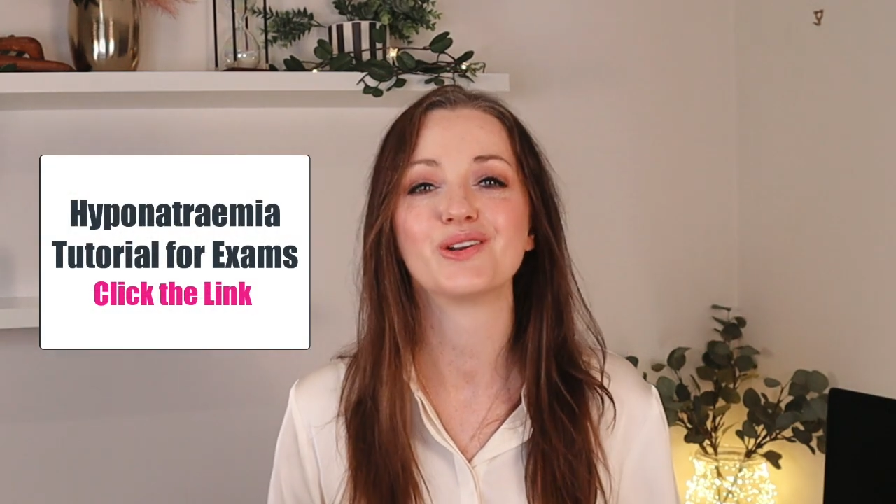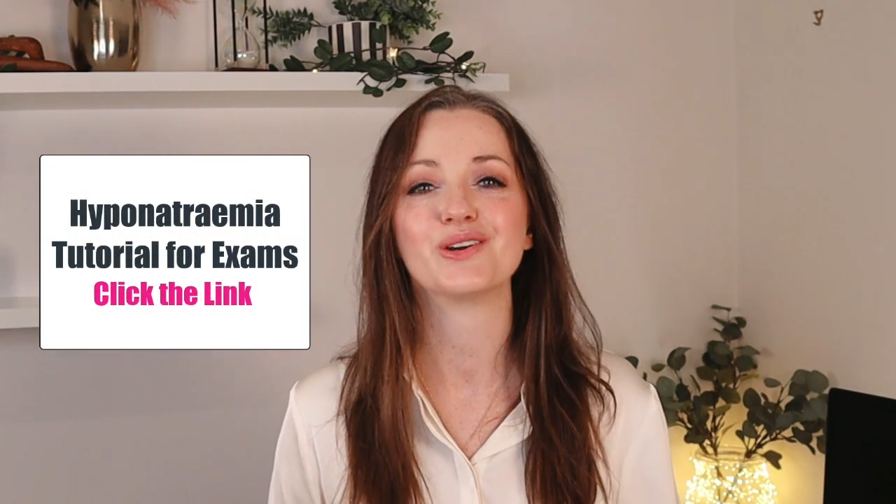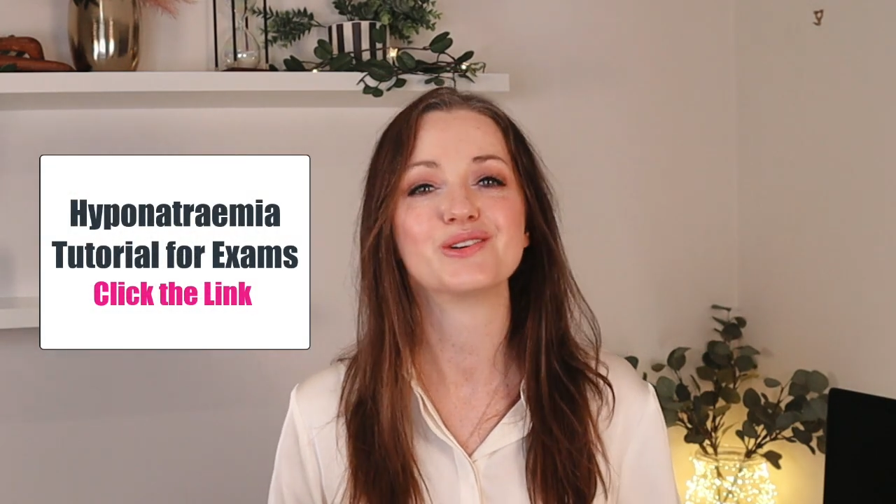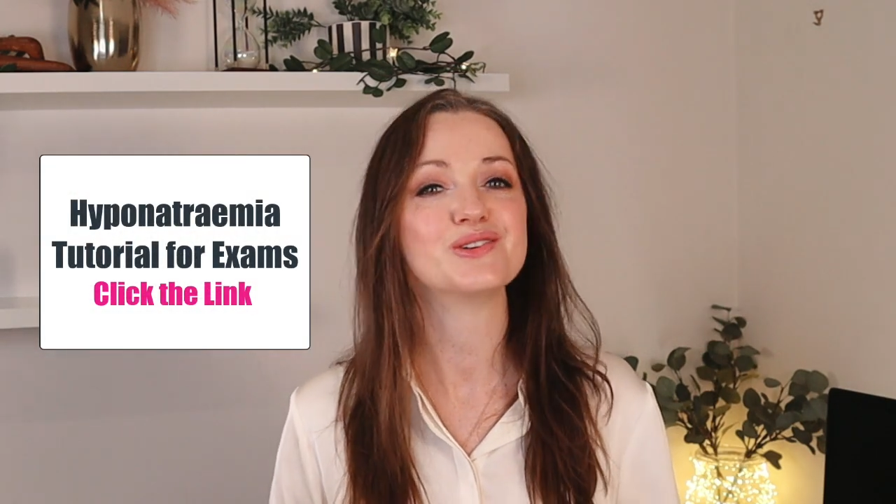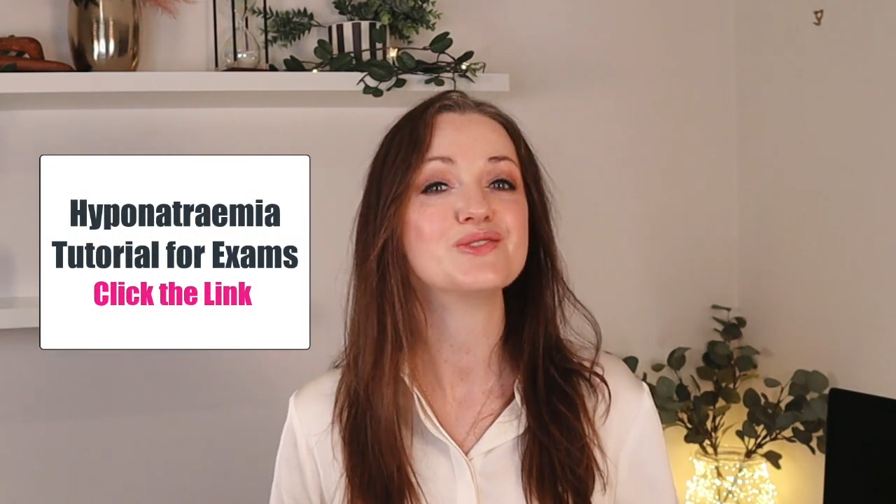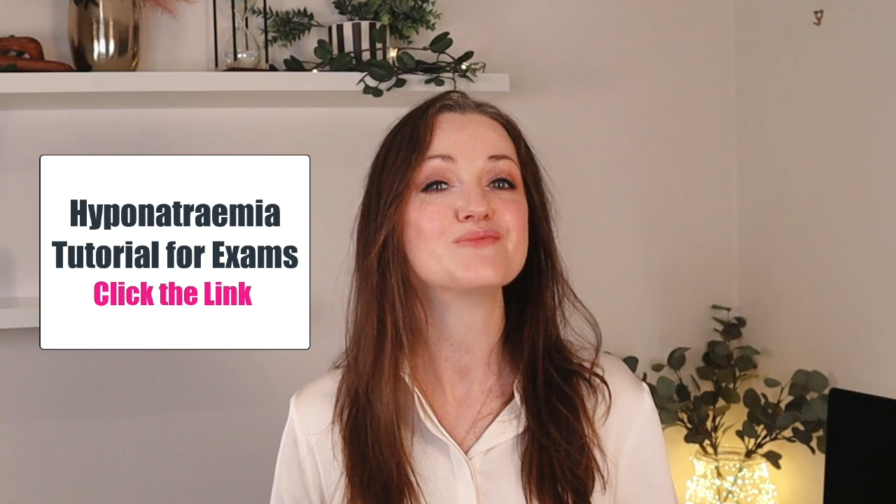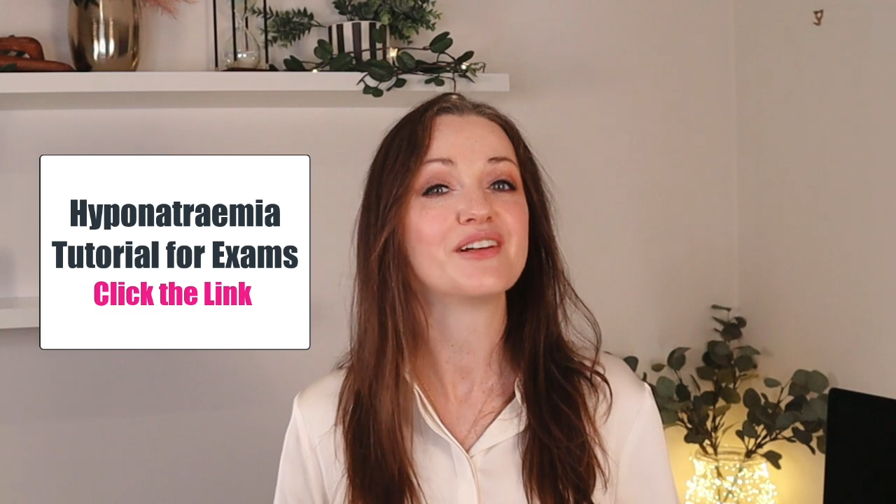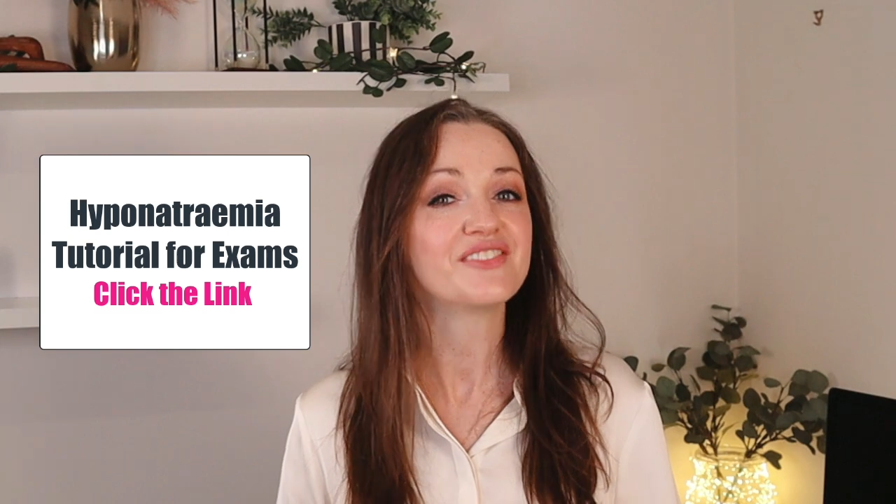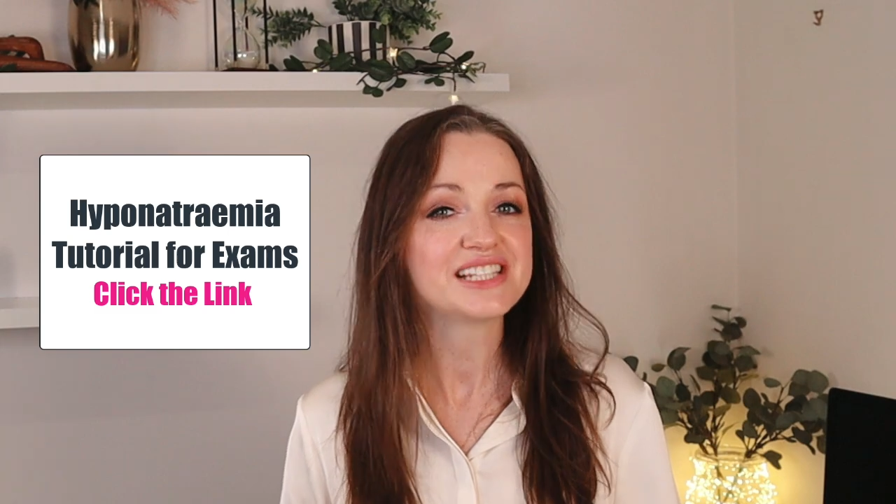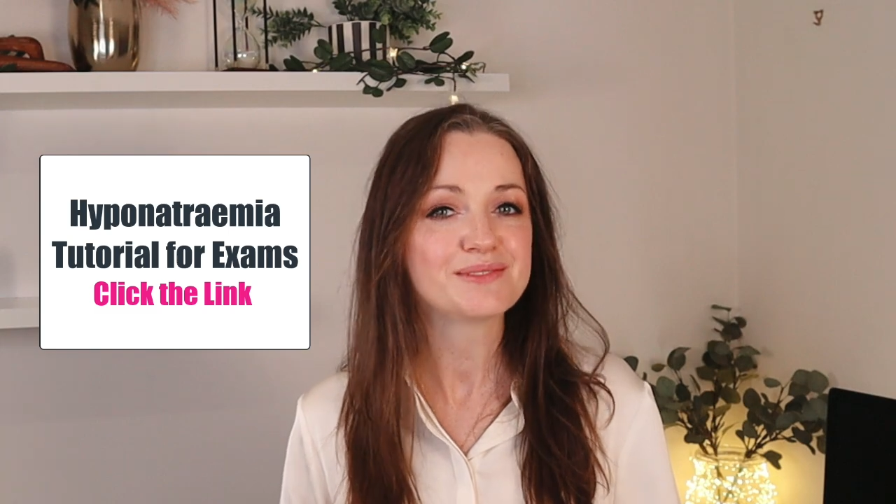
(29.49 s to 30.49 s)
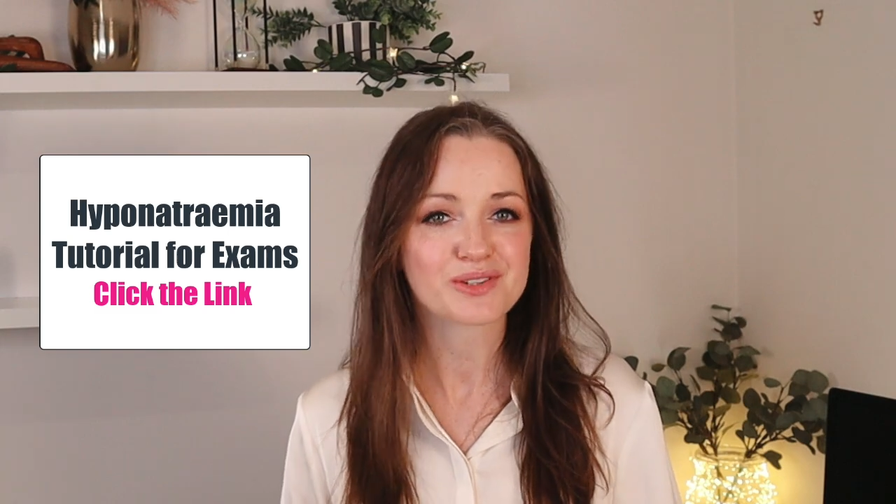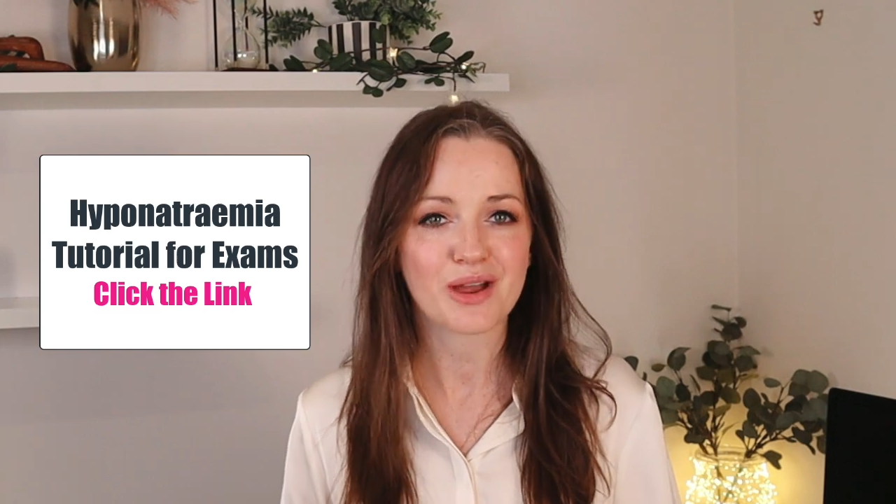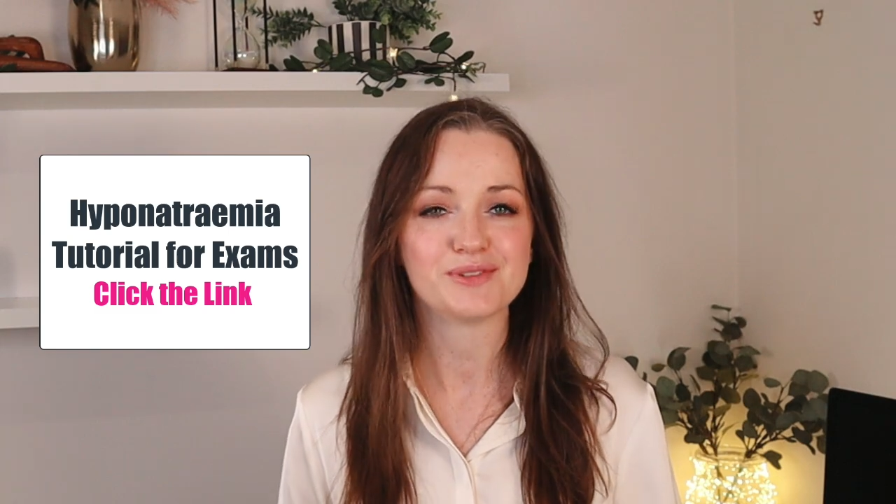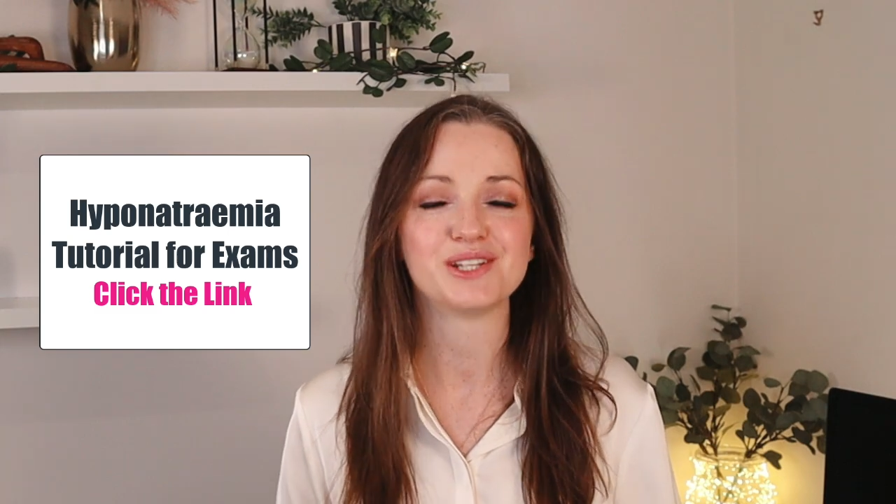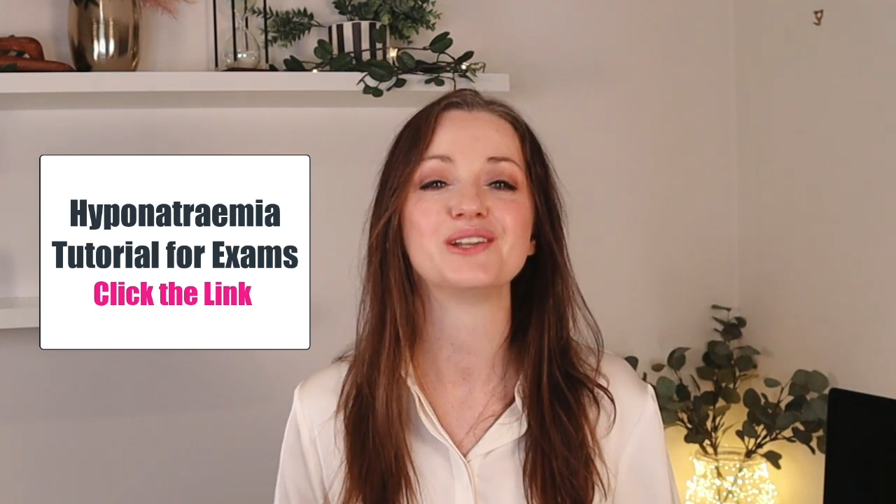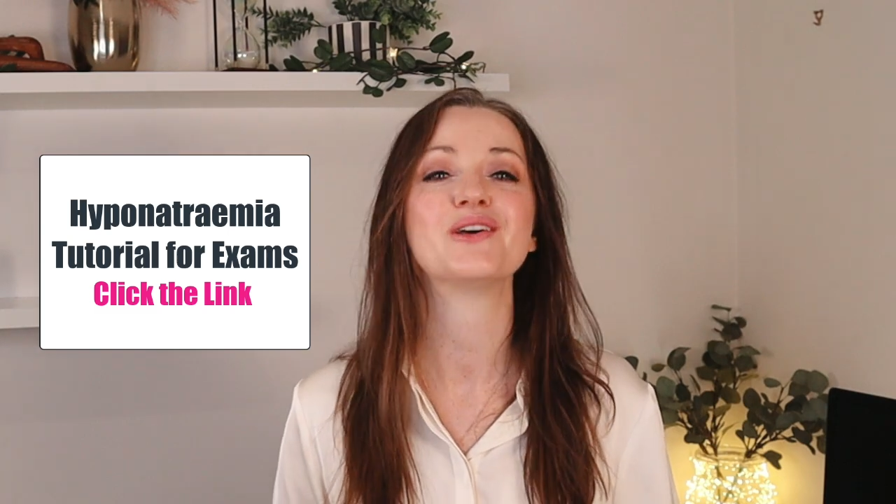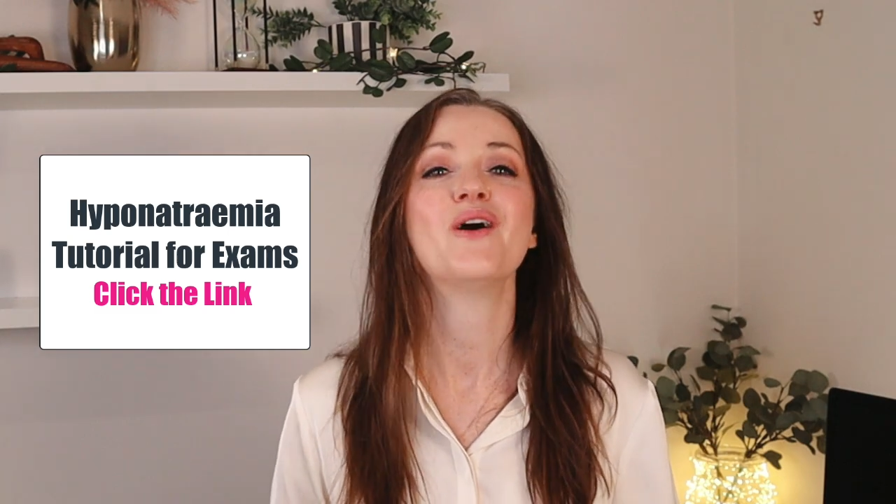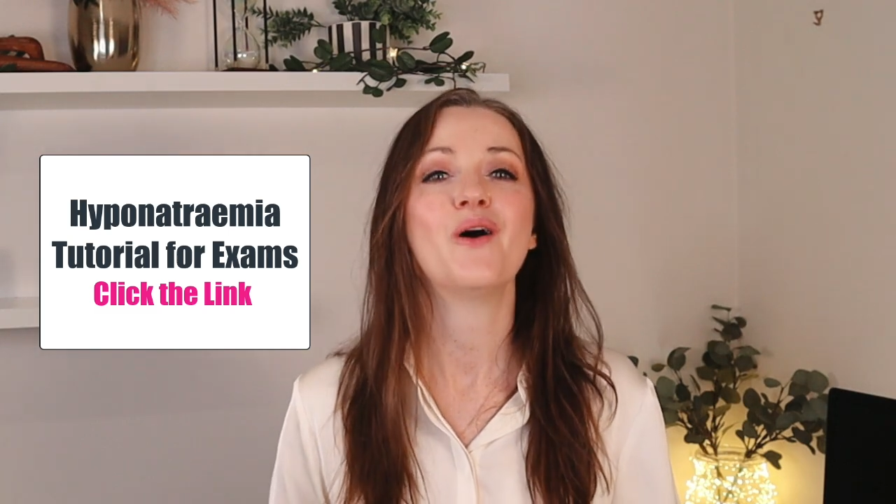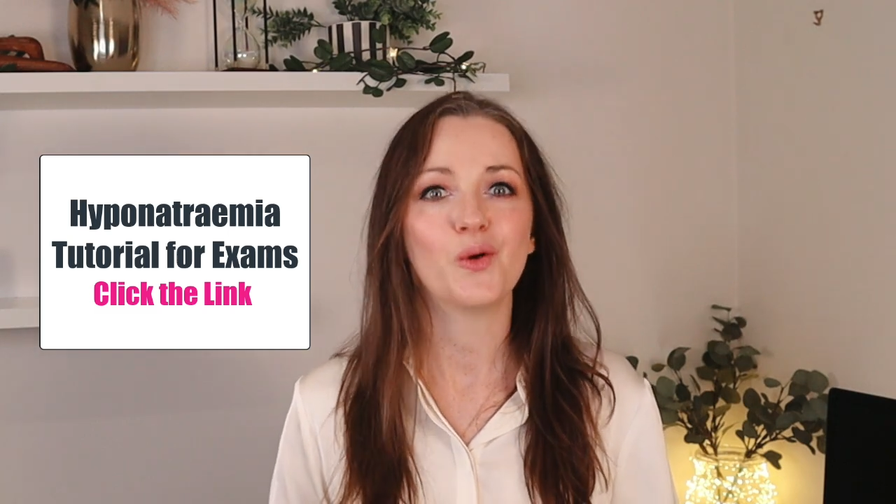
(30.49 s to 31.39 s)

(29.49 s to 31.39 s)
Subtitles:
on our new monthly subscription